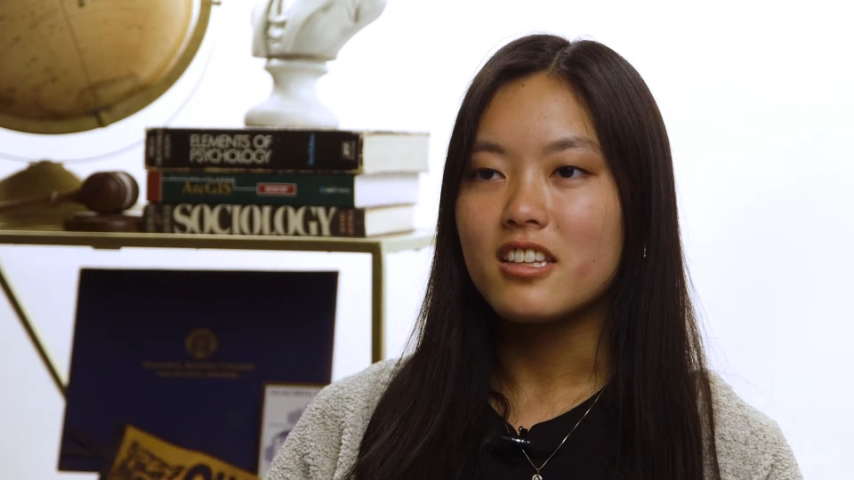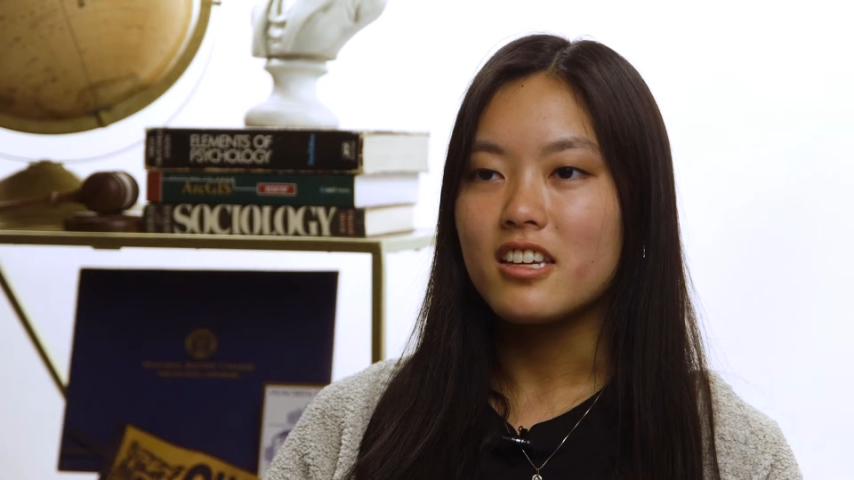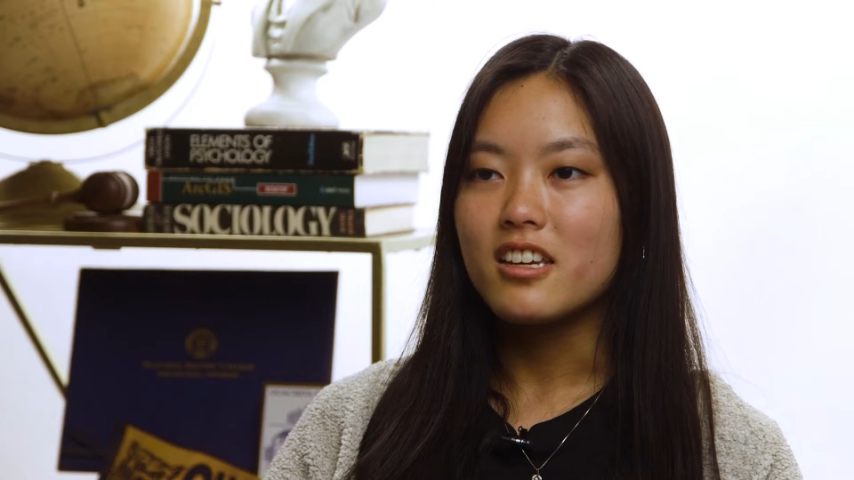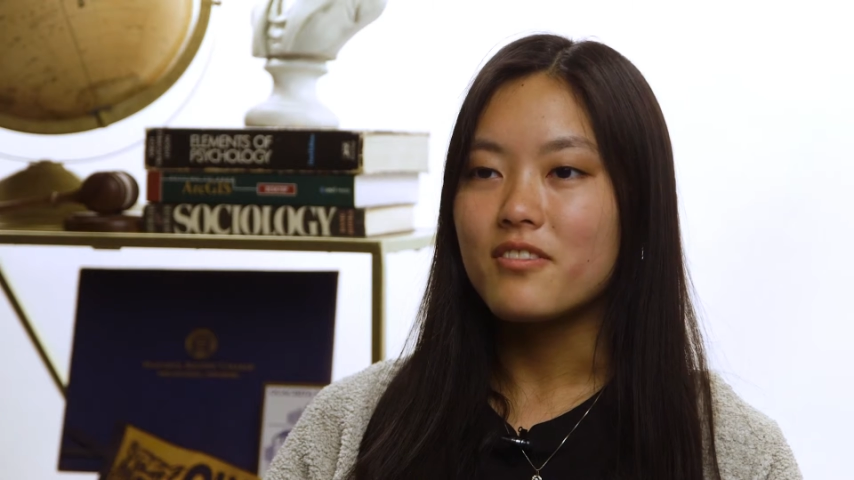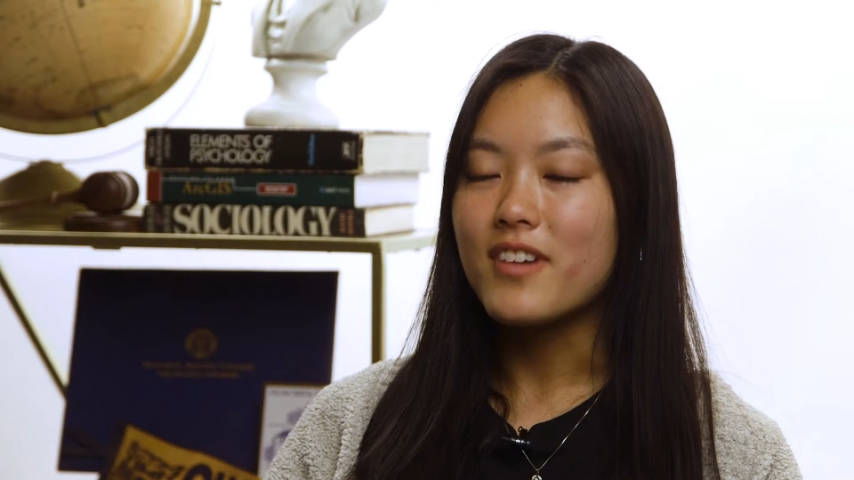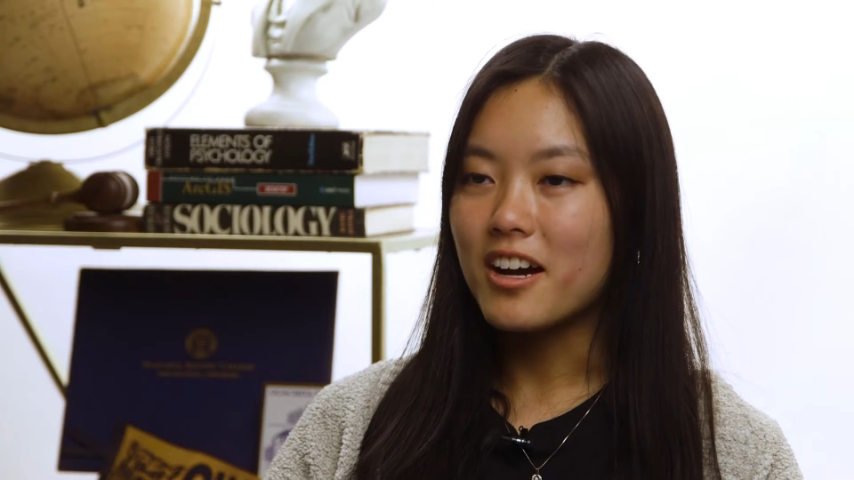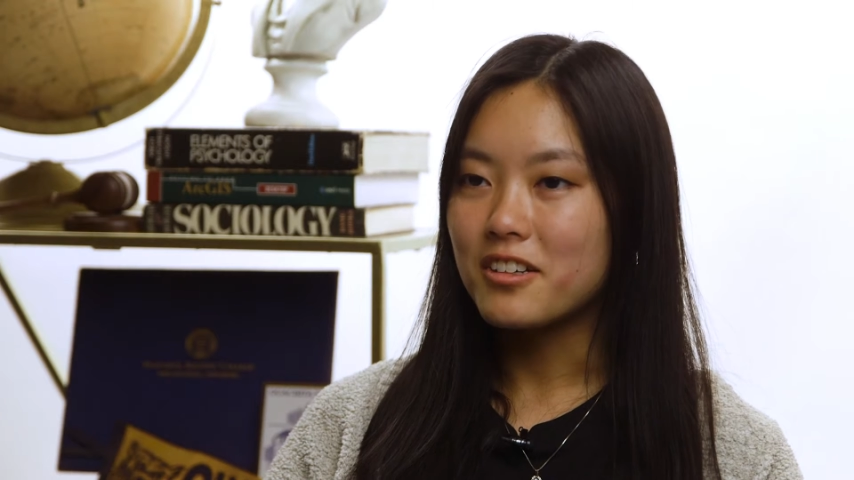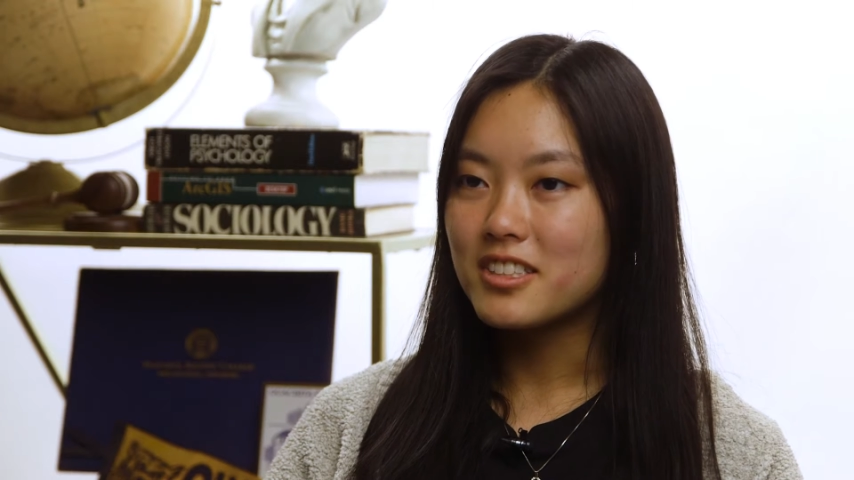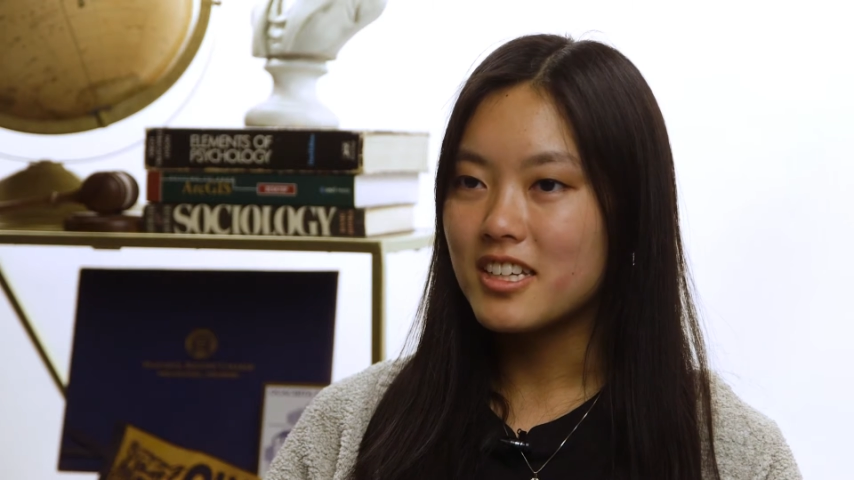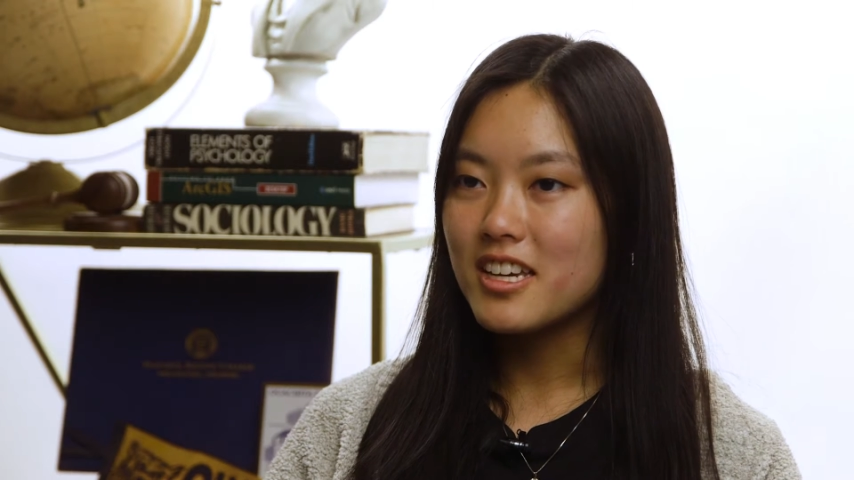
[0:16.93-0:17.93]
The
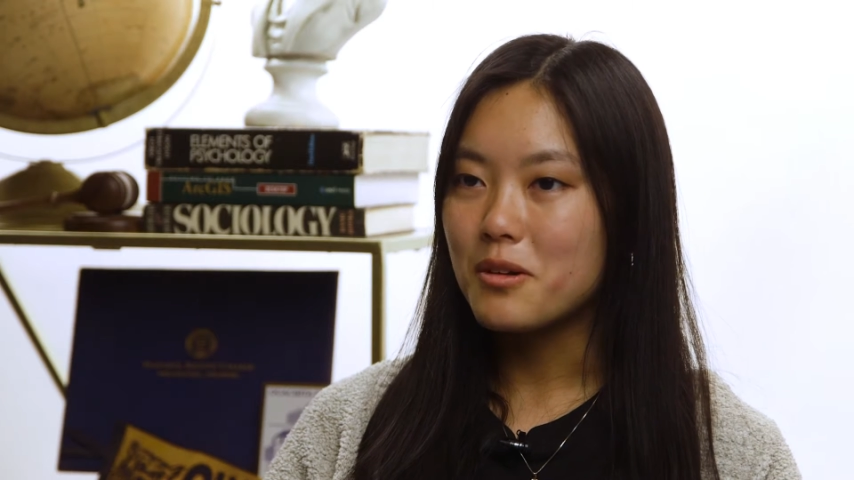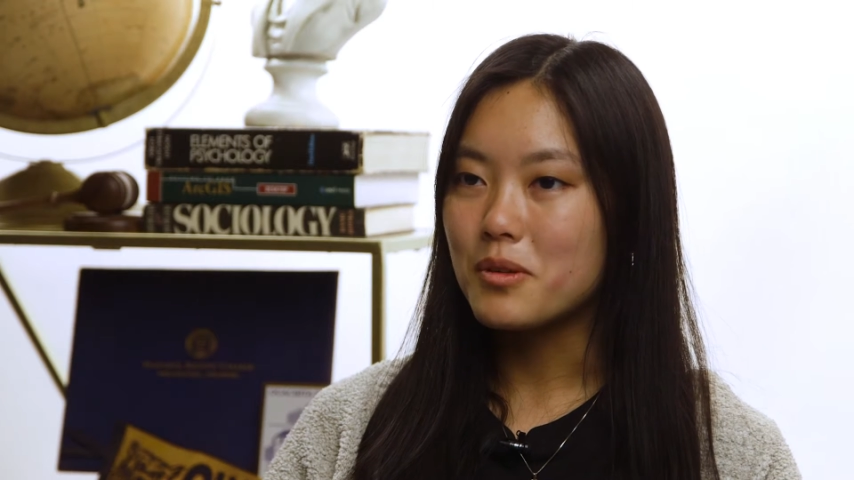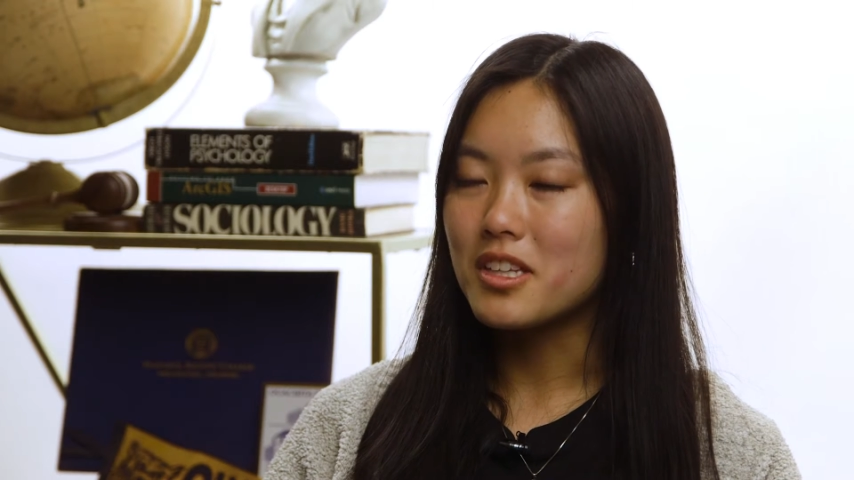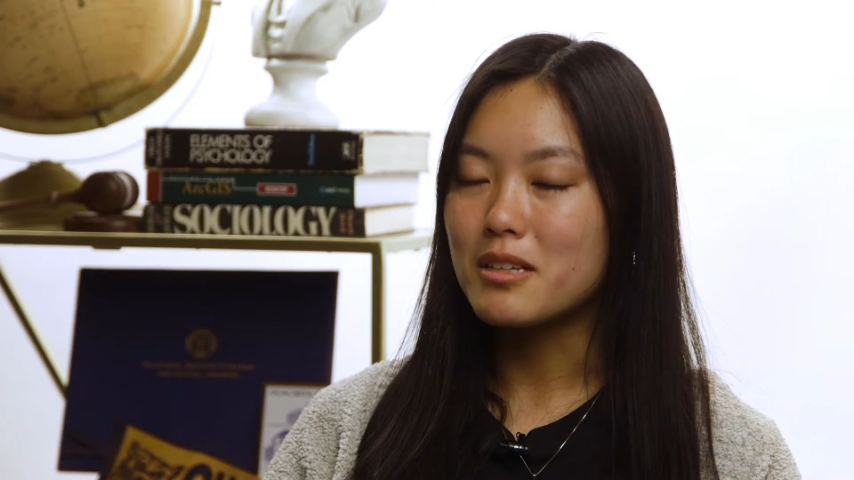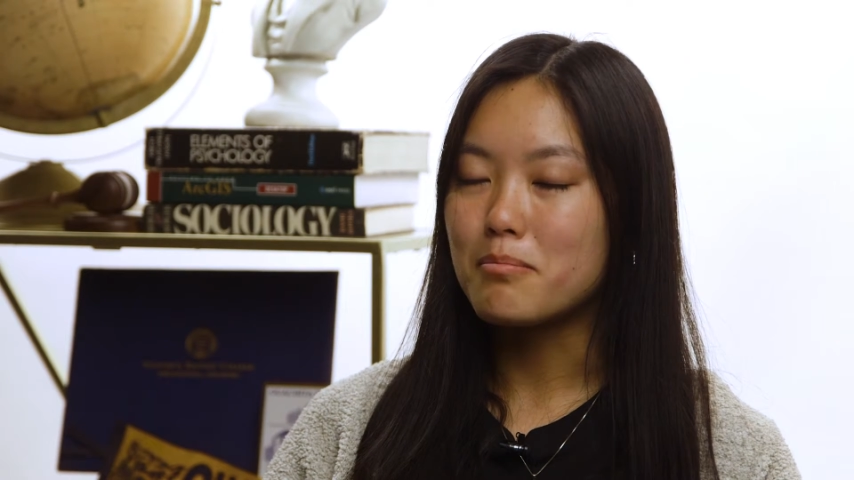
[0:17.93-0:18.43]
faculty within the